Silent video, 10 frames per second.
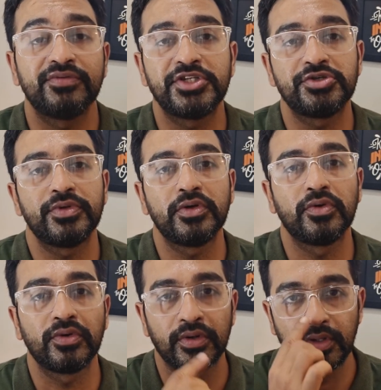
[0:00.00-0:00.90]
in which you will
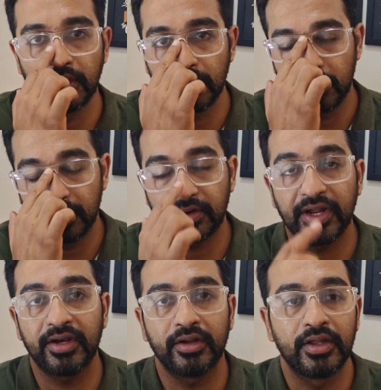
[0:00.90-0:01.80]
go,
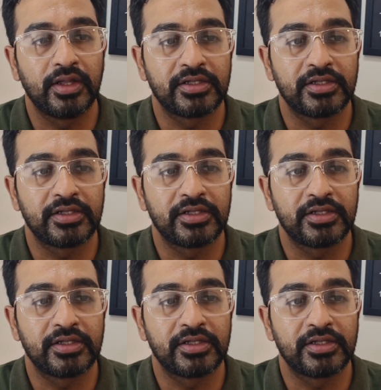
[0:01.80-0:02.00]
right?